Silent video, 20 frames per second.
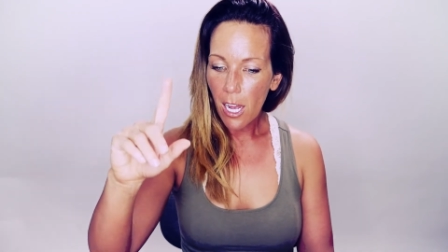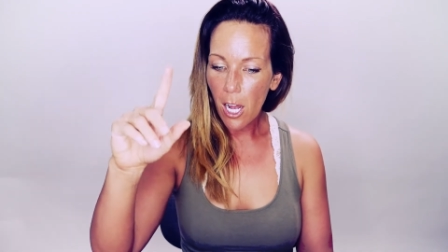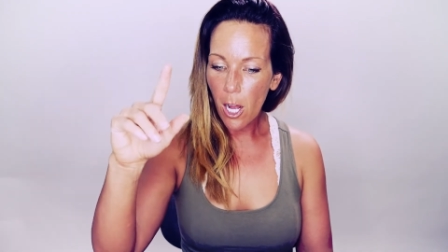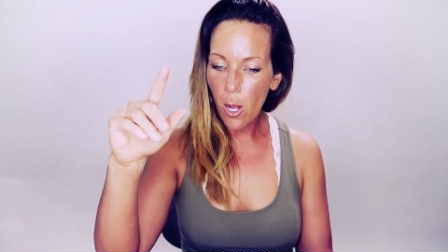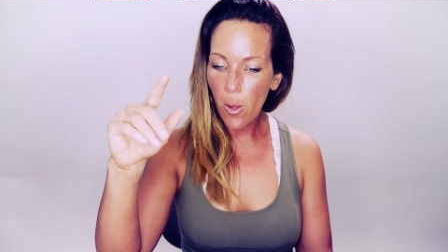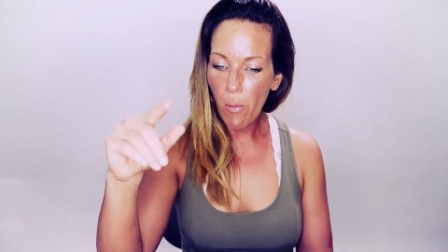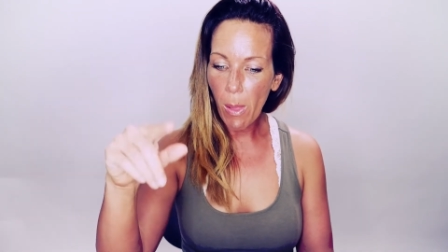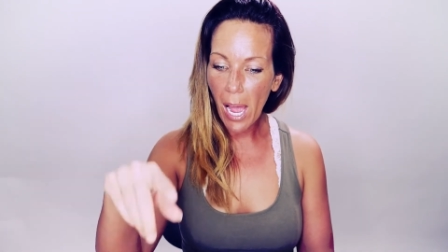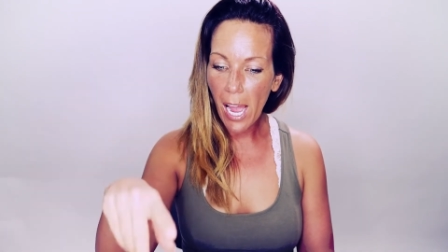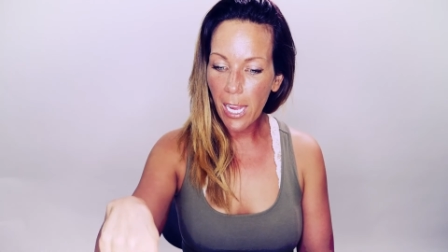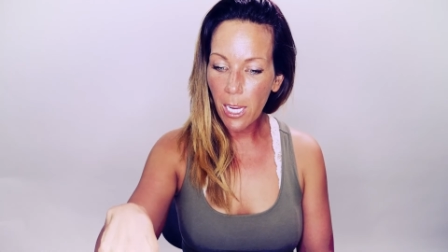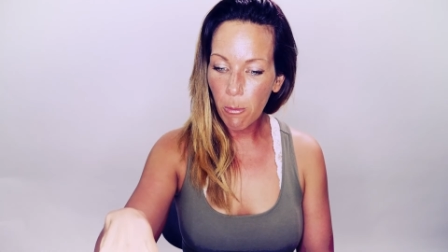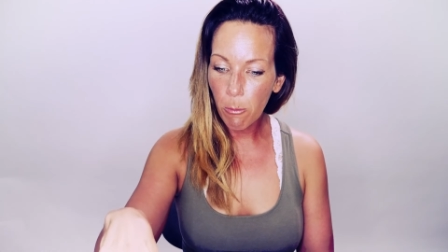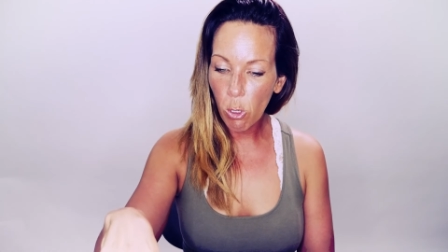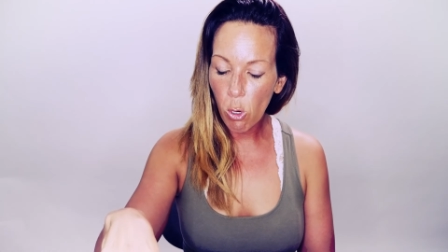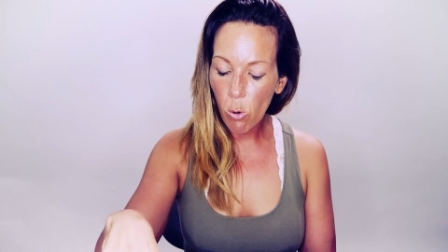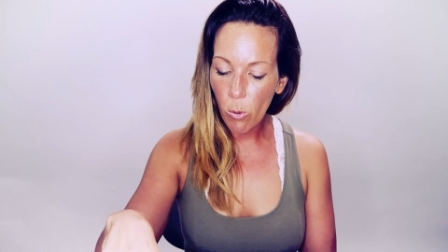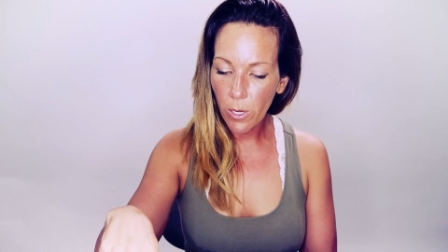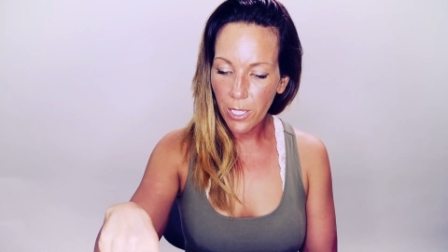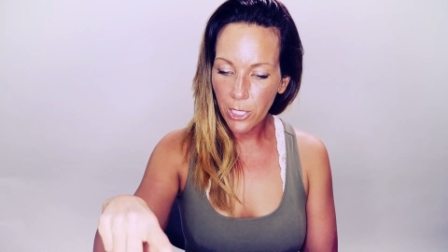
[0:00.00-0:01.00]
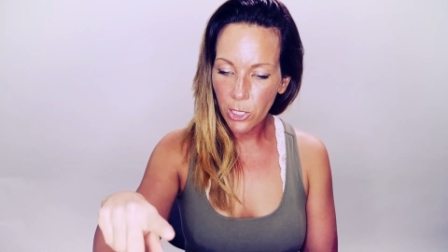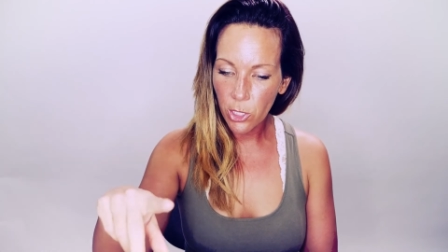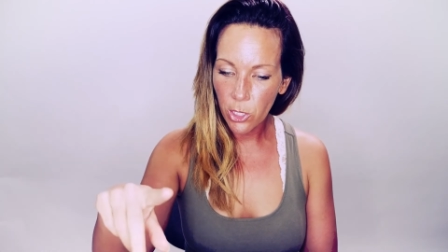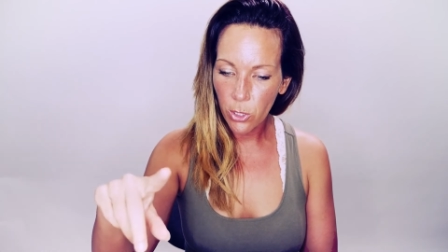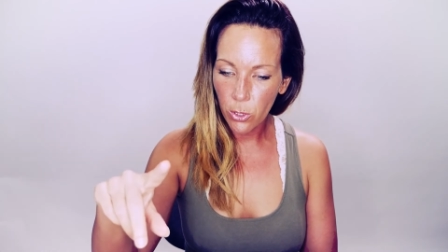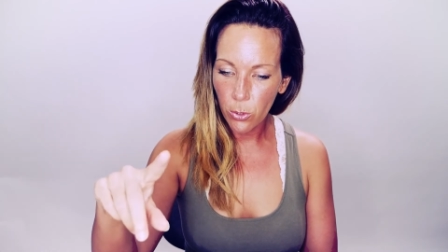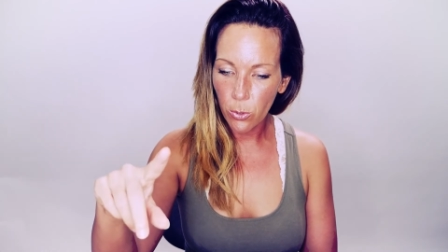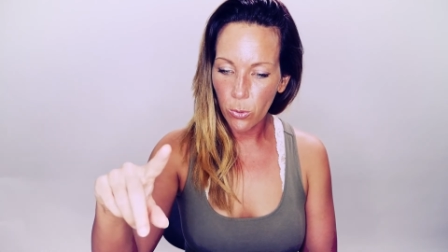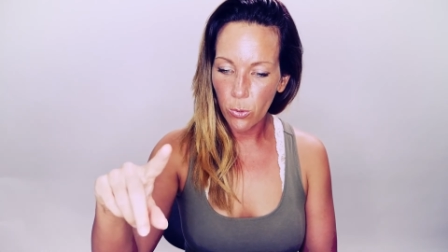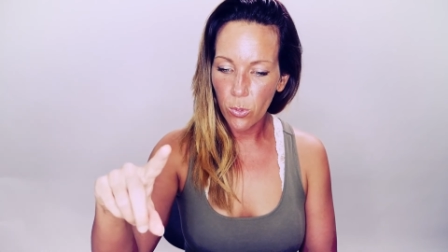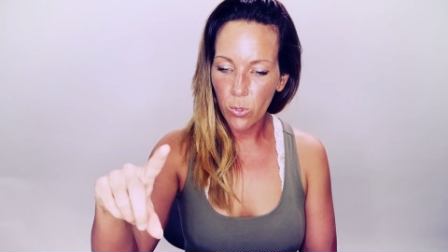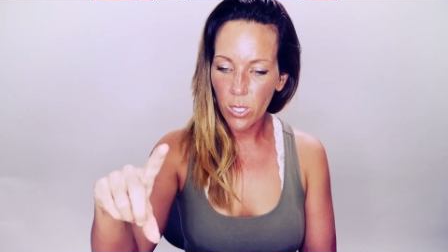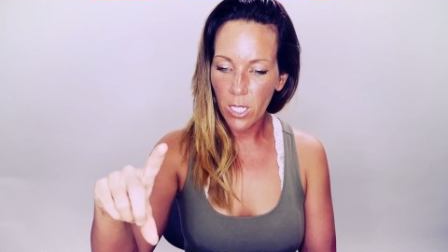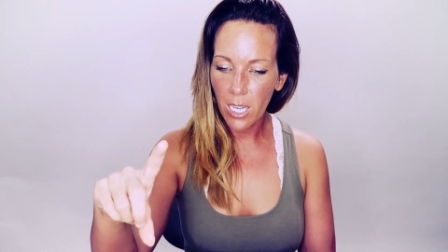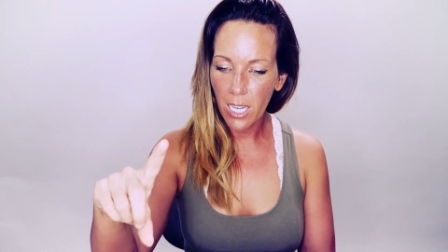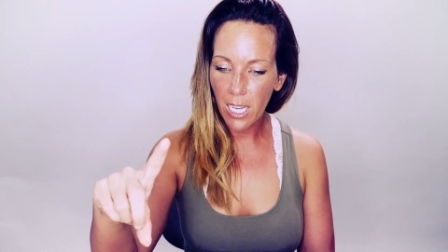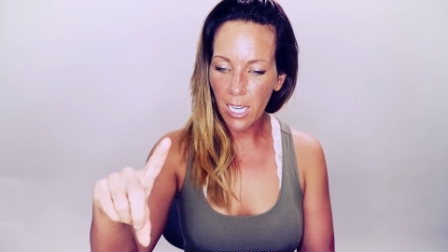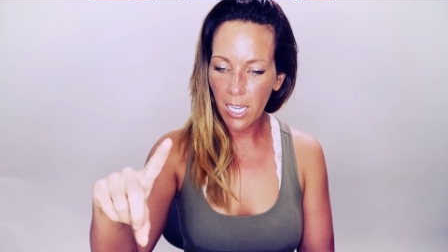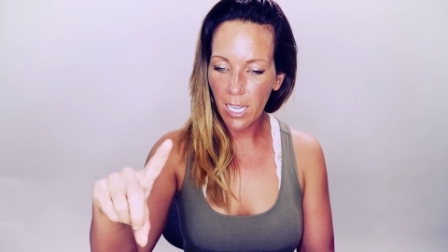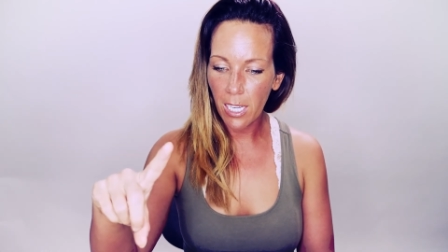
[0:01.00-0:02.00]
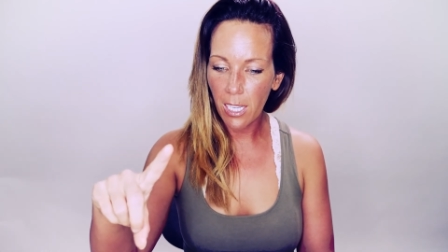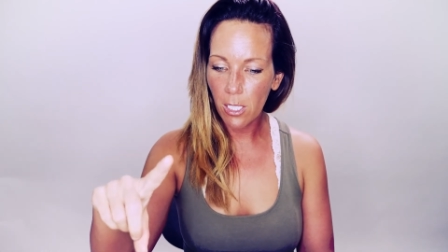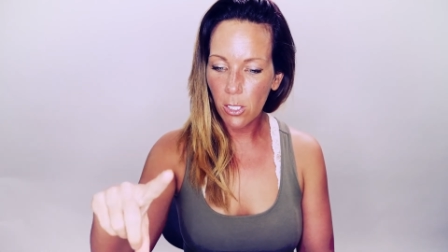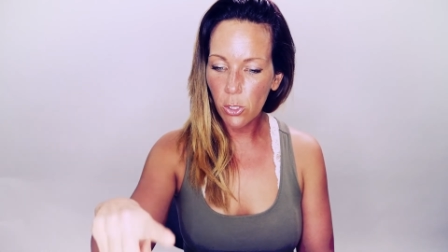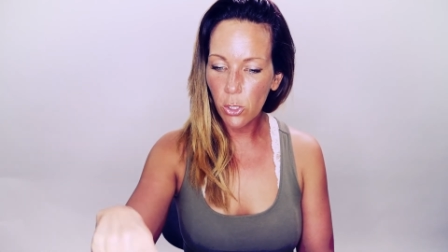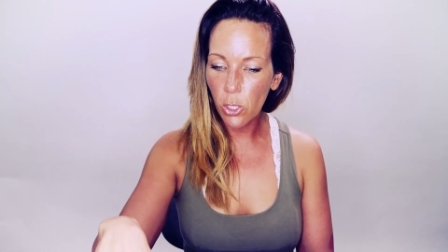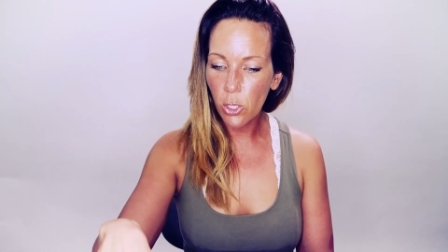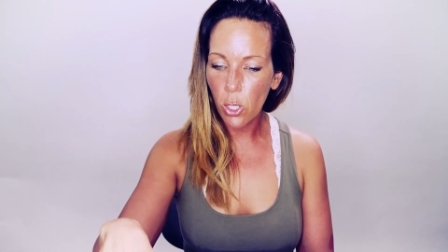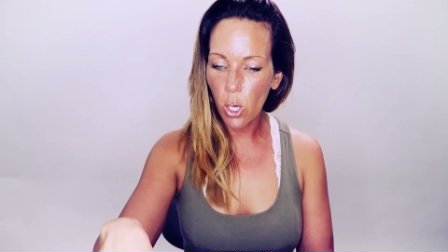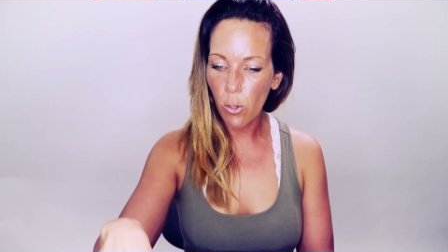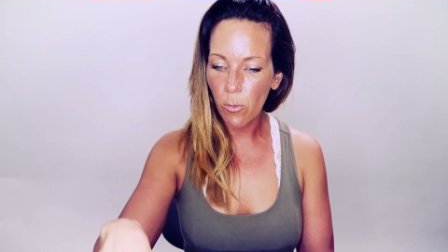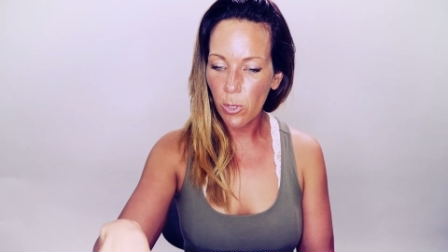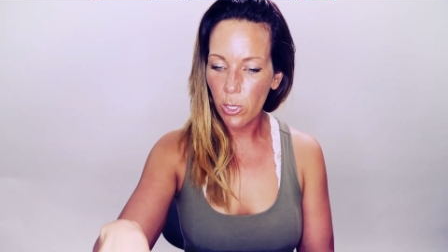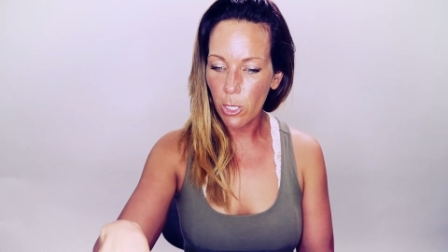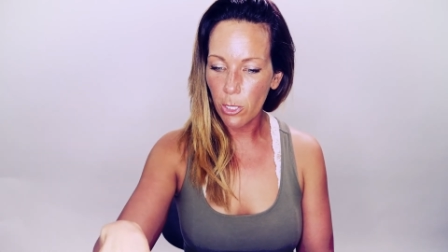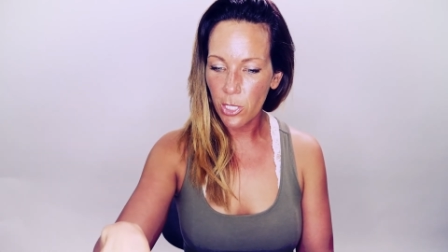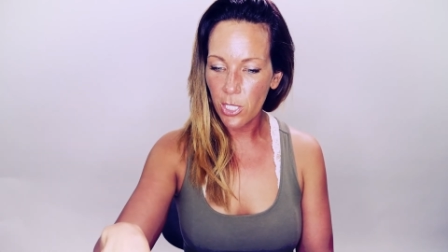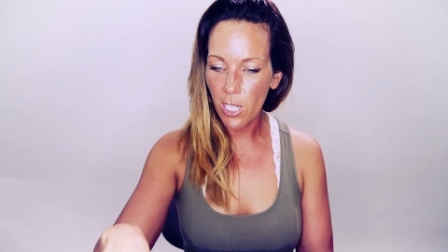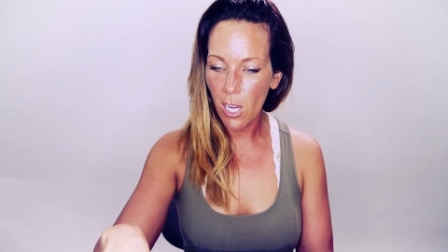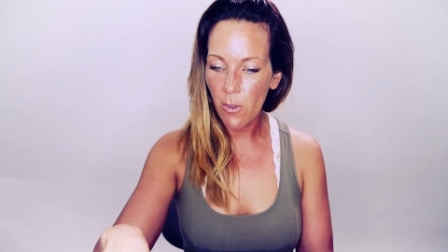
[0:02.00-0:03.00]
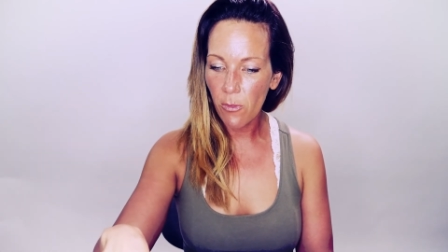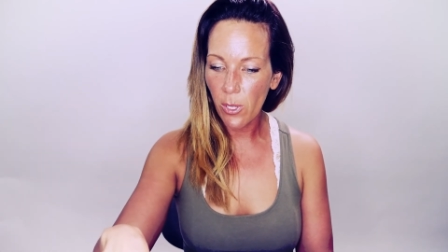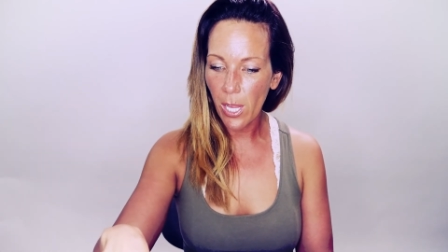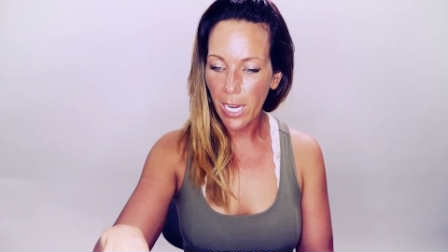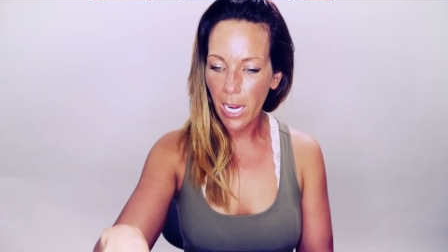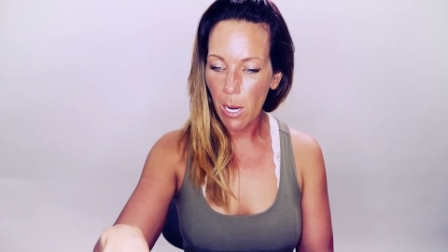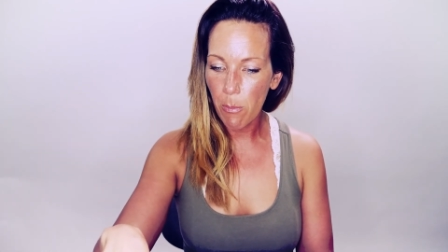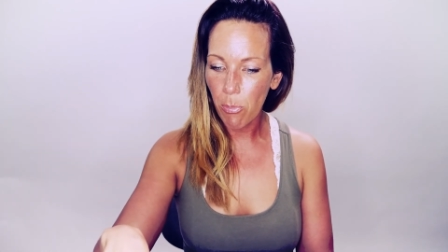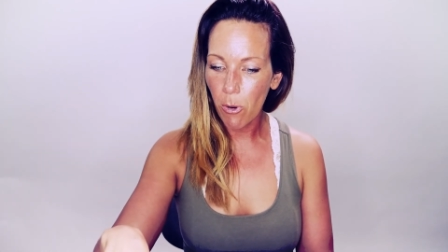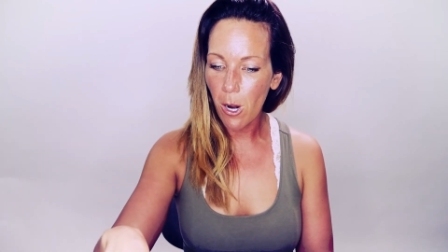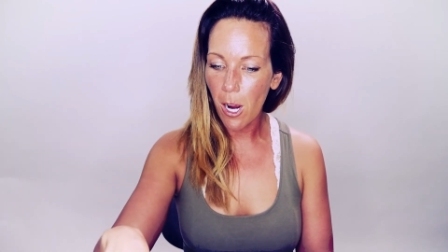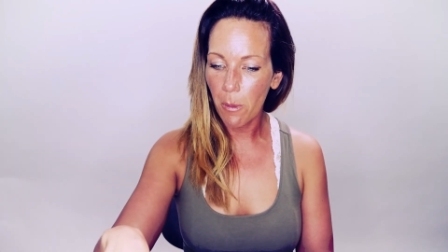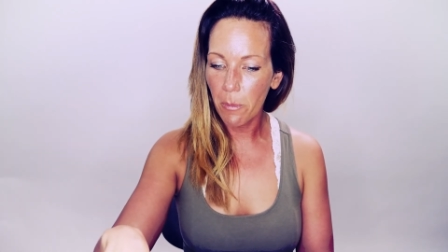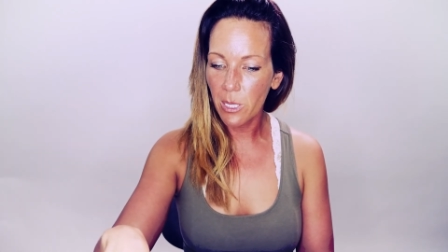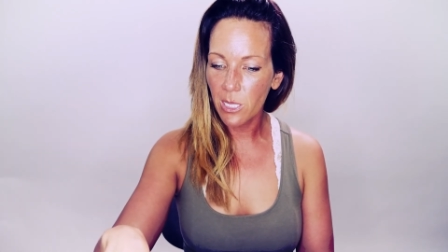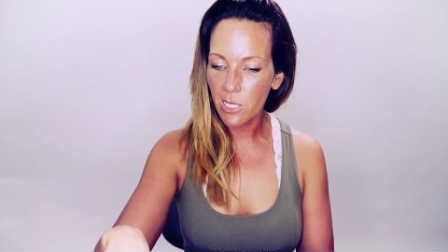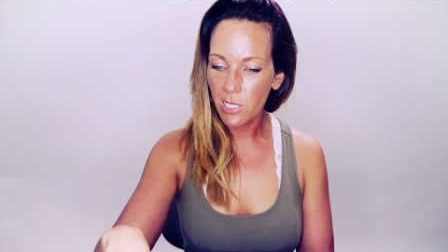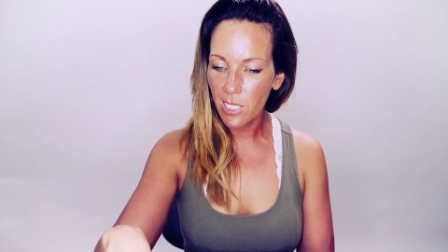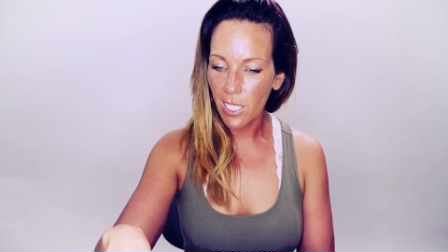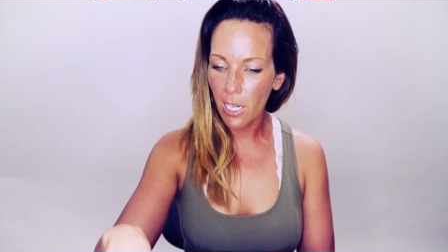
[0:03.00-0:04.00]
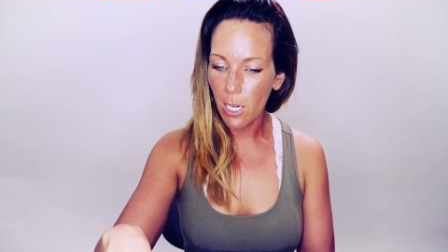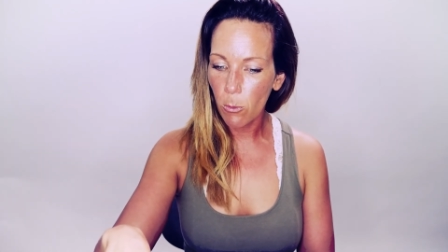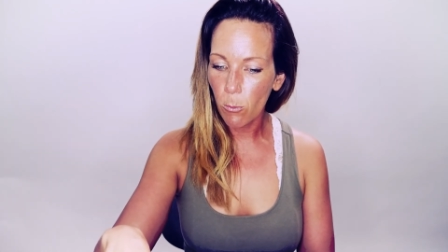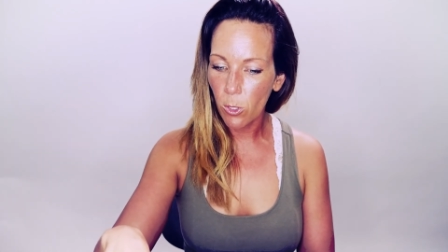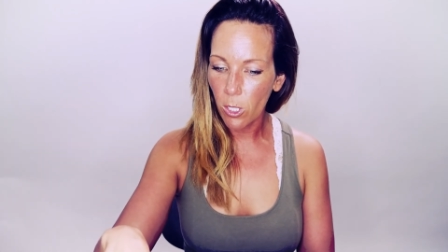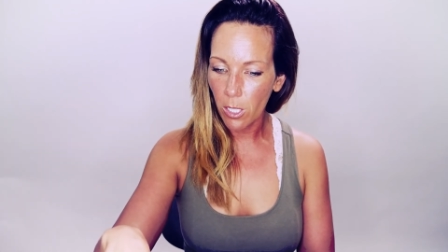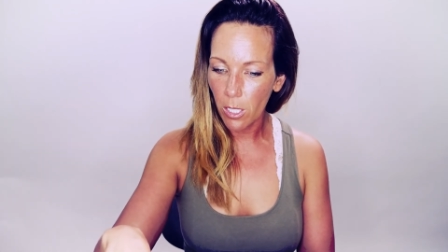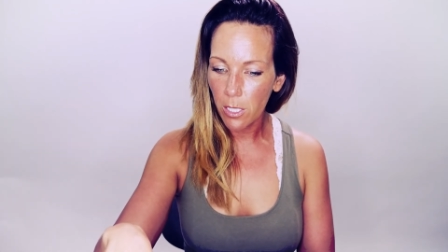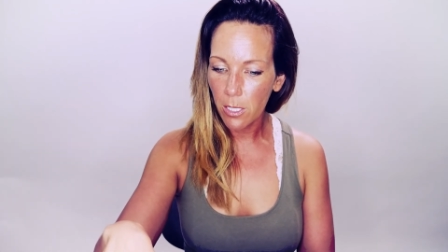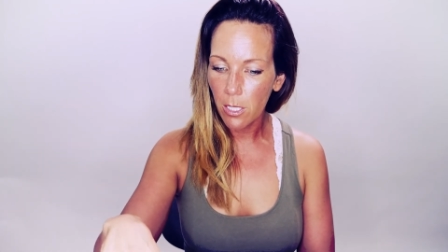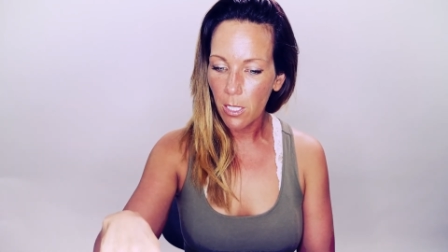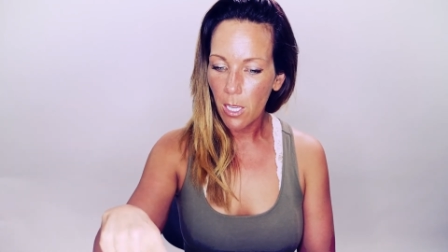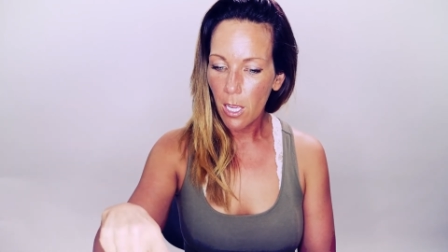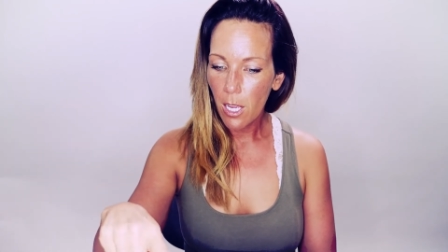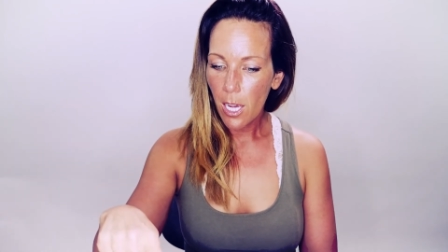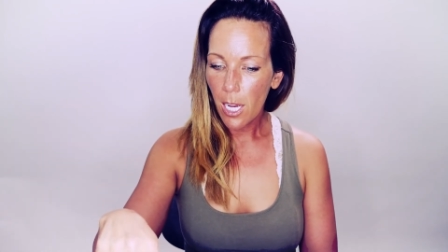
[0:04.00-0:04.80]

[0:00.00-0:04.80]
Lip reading: I am going to look over your stuff like I promised that I would.